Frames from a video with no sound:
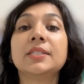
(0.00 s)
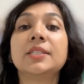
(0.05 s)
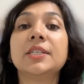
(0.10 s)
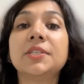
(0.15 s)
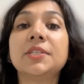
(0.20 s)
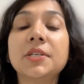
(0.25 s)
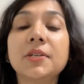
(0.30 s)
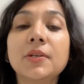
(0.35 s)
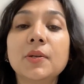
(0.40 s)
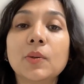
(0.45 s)

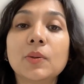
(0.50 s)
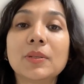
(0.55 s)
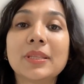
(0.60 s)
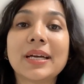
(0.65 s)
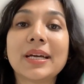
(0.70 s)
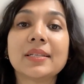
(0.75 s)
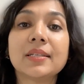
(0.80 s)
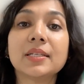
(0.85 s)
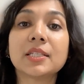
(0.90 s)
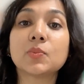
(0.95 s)
Did you know
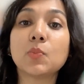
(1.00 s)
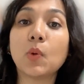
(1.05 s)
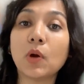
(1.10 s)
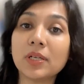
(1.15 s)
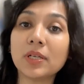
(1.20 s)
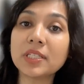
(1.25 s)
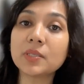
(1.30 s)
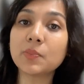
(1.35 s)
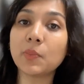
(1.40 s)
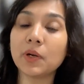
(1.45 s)
that the
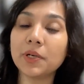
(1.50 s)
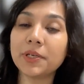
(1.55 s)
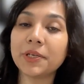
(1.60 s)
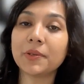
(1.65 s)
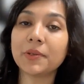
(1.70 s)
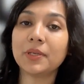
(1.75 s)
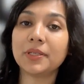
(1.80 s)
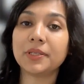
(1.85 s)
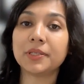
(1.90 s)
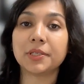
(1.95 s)
smallest
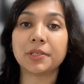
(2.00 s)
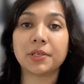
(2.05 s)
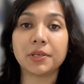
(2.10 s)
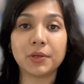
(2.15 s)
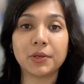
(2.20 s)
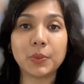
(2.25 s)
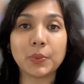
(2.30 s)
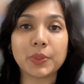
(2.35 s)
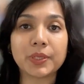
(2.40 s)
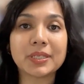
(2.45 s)
molecule in the
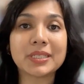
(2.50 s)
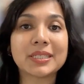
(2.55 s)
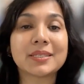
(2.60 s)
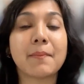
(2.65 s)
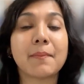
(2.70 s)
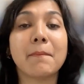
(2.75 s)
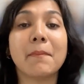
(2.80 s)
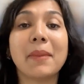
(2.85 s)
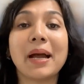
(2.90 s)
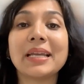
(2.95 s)
universe
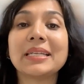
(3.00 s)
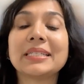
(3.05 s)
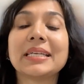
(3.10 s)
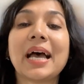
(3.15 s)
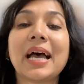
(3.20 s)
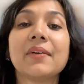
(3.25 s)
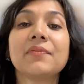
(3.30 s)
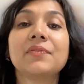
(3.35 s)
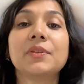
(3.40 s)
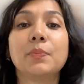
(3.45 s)
might
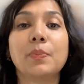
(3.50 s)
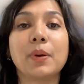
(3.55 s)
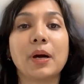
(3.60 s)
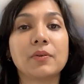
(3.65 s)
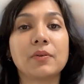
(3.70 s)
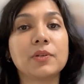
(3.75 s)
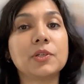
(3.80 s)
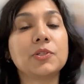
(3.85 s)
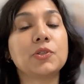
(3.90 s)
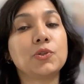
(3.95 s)
have the
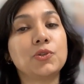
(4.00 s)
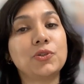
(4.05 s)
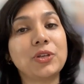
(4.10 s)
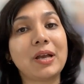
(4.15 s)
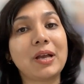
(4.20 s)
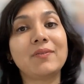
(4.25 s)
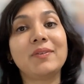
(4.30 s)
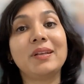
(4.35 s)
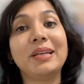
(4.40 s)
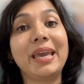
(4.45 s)
power to
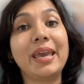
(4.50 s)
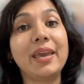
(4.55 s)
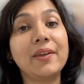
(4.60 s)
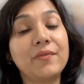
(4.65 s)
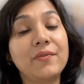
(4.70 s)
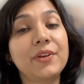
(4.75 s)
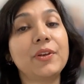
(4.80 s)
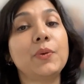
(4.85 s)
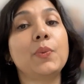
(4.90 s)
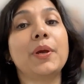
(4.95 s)
travel
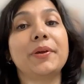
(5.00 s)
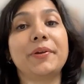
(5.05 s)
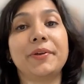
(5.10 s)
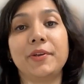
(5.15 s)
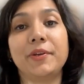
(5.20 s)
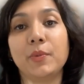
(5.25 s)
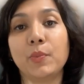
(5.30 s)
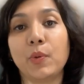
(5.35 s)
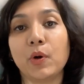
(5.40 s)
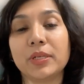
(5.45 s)
everywhere in
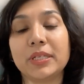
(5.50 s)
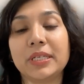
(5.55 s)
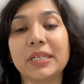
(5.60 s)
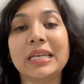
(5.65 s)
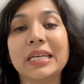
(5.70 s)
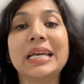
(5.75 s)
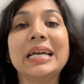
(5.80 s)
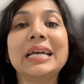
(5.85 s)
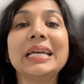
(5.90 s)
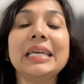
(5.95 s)
your body,
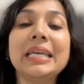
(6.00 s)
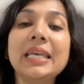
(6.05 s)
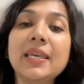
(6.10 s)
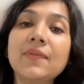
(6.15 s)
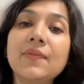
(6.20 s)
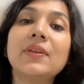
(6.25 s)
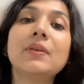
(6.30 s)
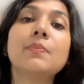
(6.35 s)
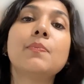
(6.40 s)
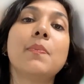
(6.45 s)

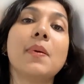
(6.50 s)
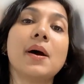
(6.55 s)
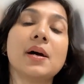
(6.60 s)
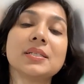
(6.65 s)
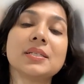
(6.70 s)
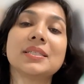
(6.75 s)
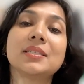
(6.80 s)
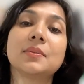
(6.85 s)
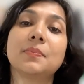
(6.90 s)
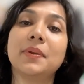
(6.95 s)
even
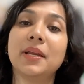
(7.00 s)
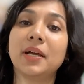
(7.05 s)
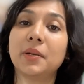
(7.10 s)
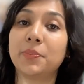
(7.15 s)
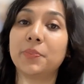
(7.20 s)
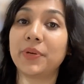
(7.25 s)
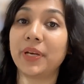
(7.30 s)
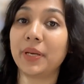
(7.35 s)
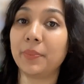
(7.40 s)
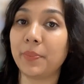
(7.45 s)
past the
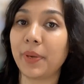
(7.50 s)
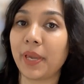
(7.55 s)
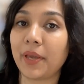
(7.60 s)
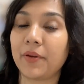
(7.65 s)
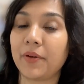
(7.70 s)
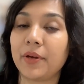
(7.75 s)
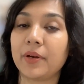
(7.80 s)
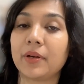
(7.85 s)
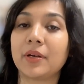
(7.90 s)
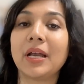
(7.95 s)
blood-brain
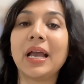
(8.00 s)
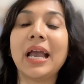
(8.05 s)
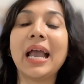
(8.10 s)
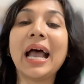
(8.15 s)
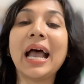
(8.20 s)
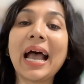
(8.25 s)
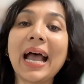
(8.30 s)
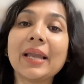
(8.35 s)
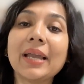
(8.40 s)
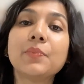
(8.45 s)
barrier,
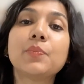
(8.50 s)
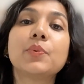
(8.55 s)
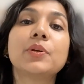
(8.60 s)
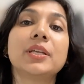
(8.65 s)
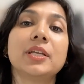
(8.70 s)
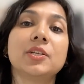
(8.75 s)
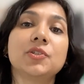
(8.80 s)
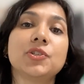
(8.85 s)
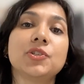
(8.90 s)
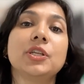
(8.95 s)
and
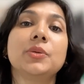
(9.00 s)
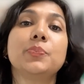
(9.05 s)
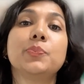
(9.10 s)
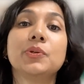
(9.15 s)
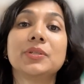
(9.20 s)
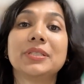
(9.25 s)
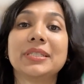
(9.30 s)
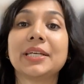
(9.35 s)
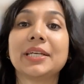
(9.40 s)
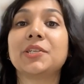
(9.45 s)
potentially
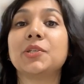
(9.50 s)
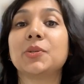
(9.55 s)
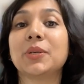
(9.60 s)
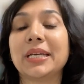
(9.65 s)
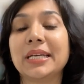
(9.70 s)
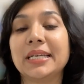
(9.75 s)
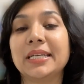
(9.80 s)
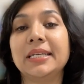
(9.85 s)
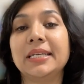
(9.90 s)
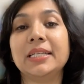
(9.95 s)
protect your
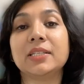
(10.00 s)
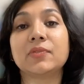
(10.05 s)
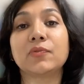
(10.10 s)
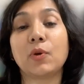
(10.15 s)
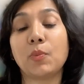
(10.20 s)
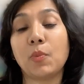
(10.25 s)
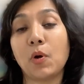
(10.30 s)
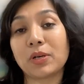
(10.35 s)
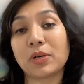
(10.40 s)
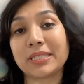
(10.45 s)
kidneys
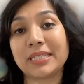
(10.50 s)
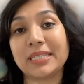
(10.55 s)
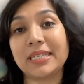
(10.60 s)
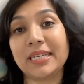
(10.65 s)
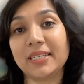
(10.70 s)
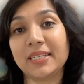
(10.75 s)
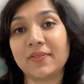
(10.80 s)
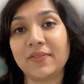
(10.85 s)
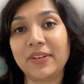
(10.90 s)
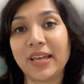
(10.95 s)
from
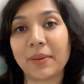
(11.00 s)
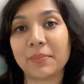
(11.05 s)
oxidative